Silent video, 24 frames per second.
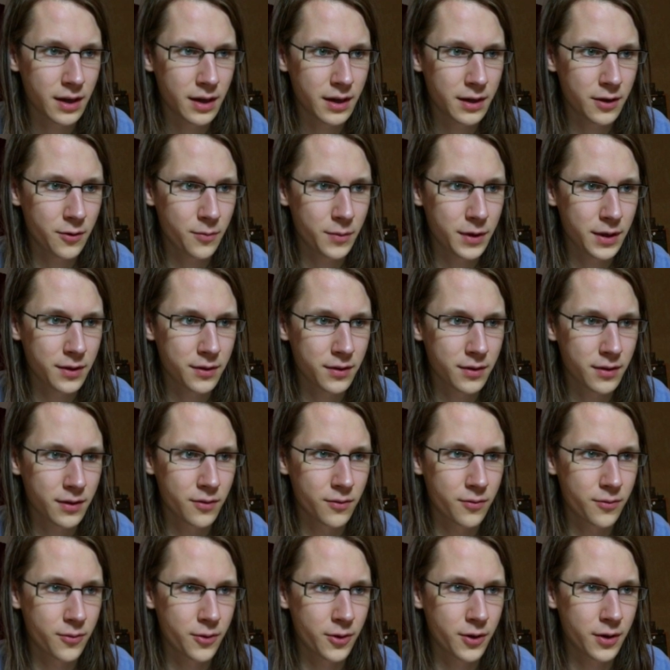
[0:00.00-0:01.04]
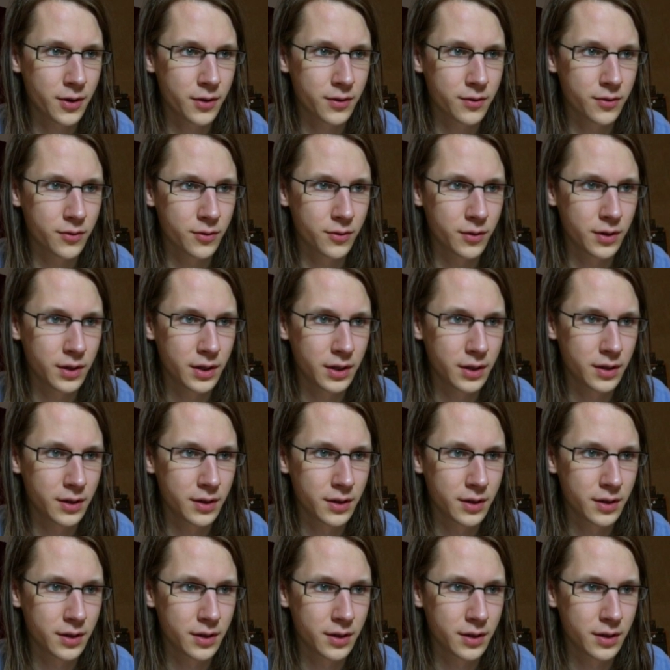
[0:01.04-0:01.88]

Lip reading: a little bit further to the